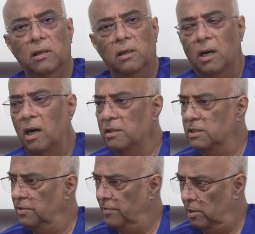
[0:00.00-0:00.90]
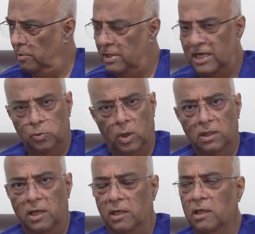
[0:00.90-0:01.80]
a heart is available. That's
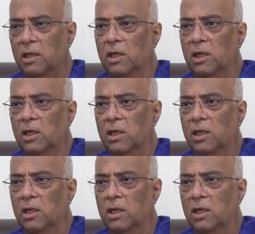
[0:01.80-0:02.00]
one thing.